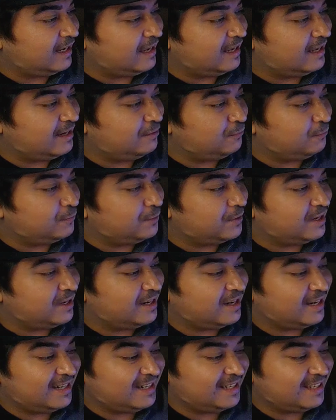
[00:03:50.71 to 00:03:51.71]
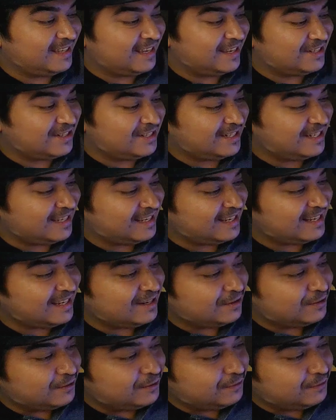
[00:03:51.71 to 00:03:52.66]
N190 HD.